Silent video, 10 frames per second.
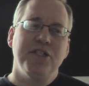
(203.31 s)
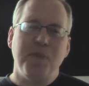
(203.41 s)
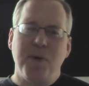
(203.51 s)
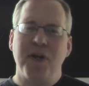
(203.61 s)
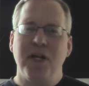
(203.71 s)

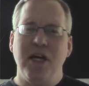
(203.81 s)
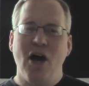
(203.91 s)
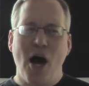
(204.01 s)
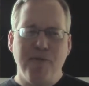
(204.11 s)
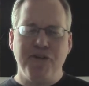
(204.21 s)

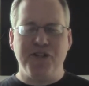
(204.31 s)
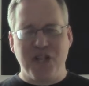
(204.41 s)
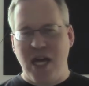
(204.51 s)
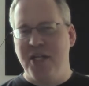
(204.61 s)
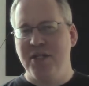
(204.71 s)
typically
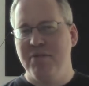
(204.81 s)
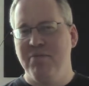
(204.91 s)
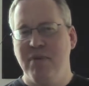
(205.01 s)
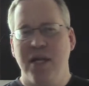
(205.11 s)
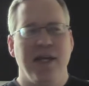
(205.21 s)
obfuscate,
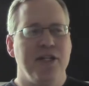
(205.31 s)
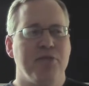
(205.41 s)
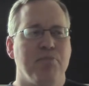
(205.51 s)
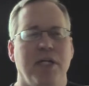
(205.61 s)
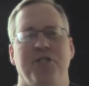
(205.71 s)
make
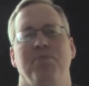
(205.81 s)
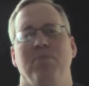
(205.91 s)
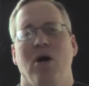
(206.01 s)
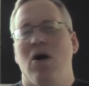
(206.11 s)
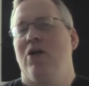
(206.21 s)
things much
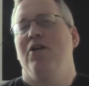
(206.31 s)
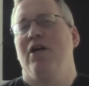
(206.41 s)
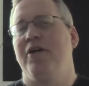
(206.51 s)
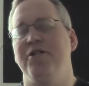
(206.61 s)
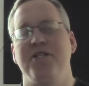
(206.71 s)
harder
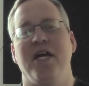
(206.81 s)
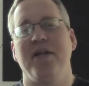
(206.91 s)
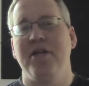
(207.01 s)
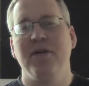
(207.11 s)
to understand.